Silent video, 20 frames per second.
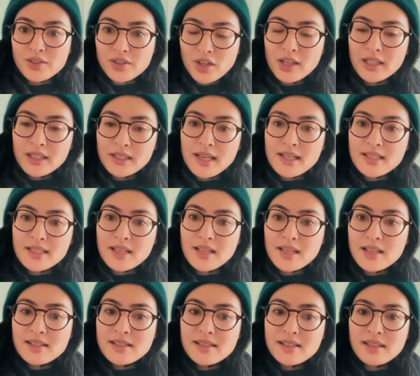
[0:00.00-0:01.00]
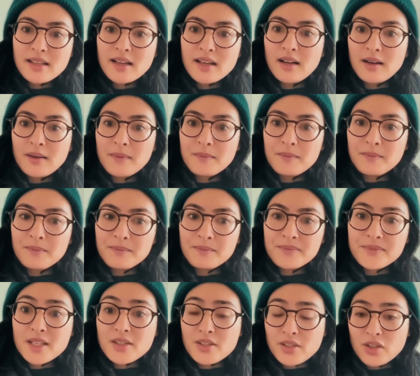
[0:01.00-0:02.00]
Starknet does
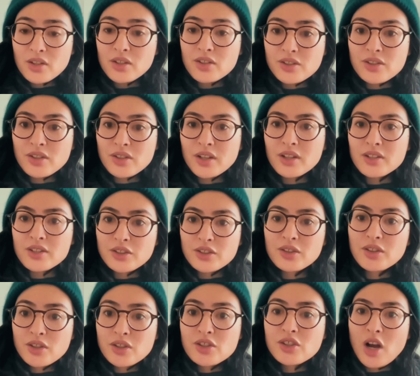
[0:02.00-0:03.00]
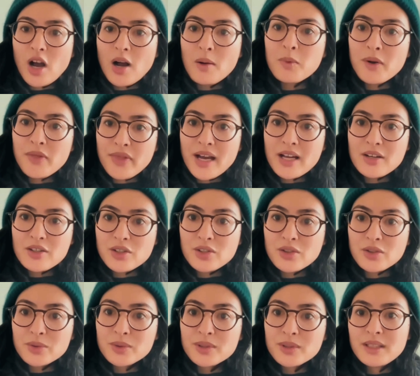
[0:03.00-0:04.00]
a good job with that
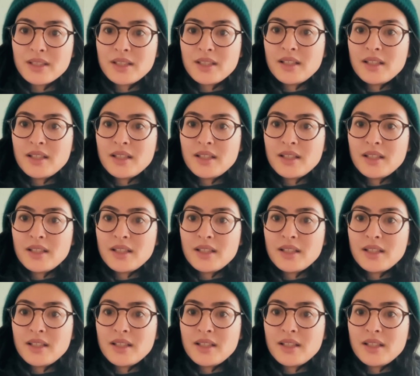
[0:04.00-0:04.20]
too.